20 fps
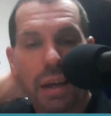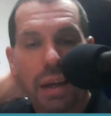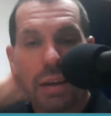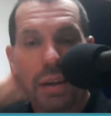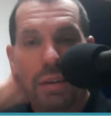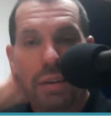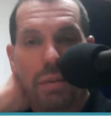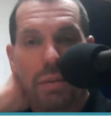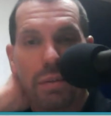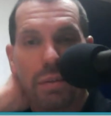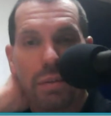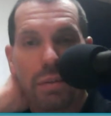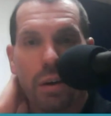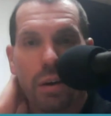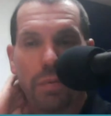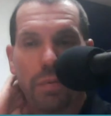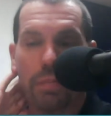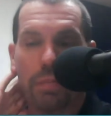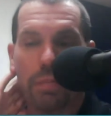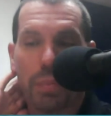offered,
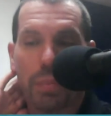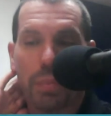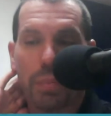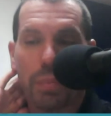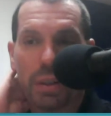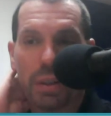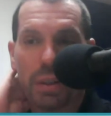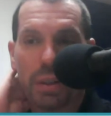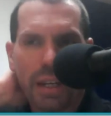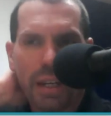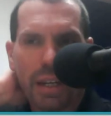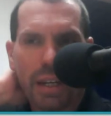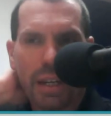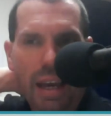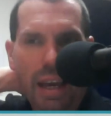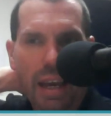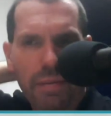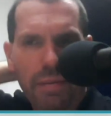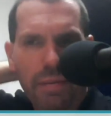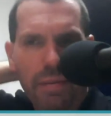because I gave
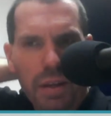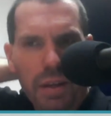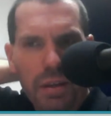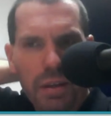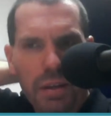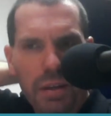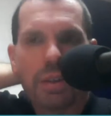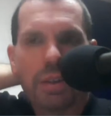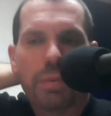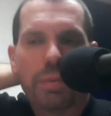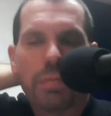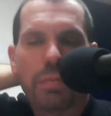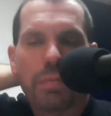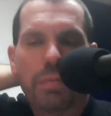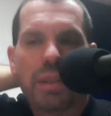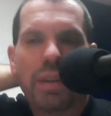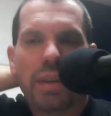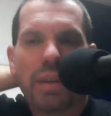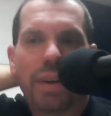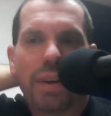to this specific
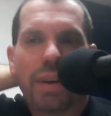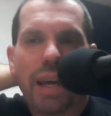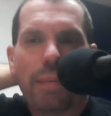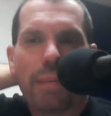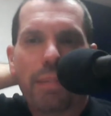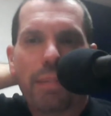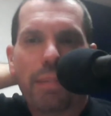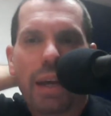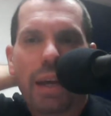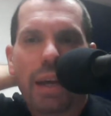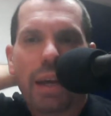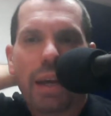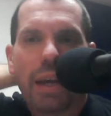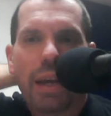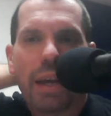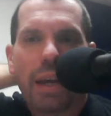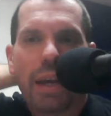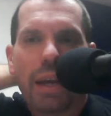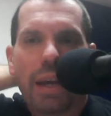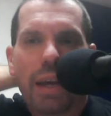campaign a few
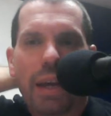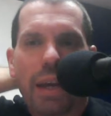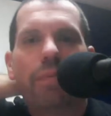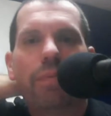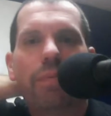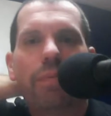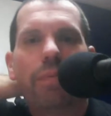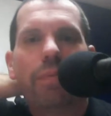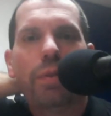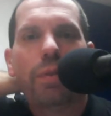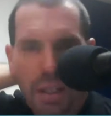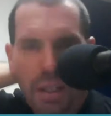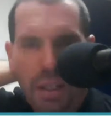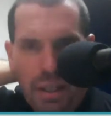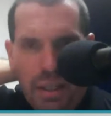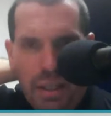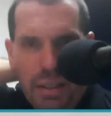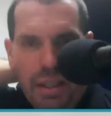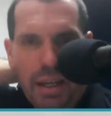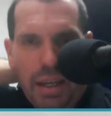years ago.
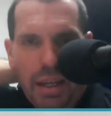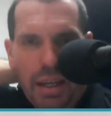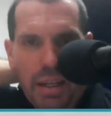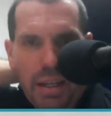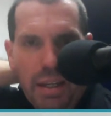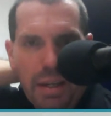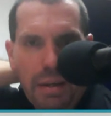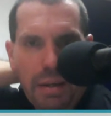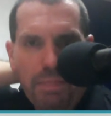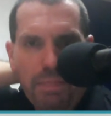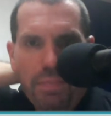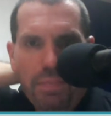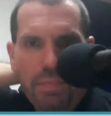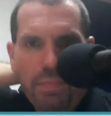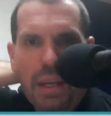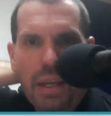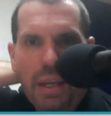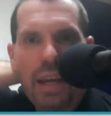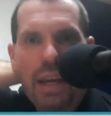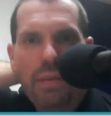They
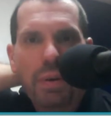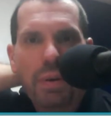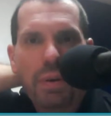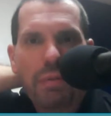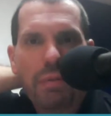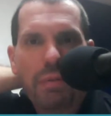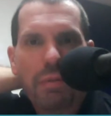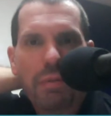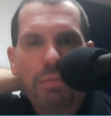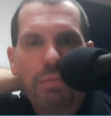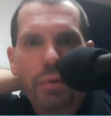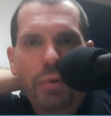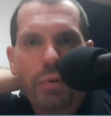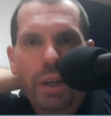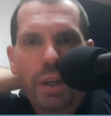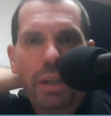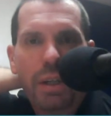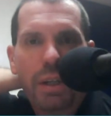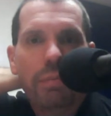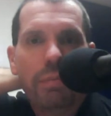gave me free
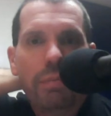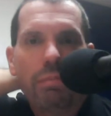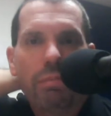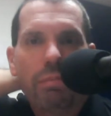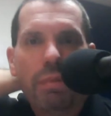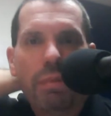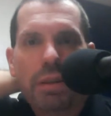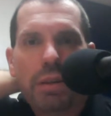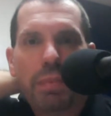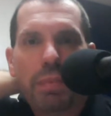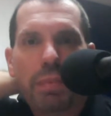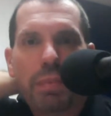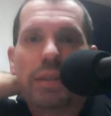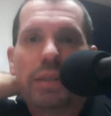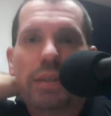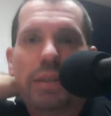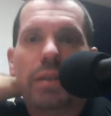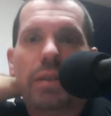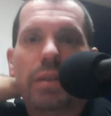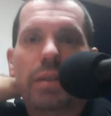guest
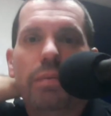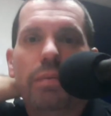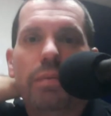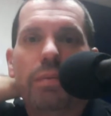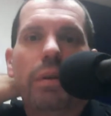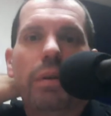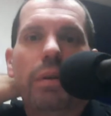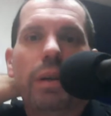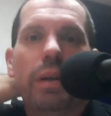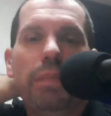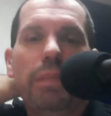passes for a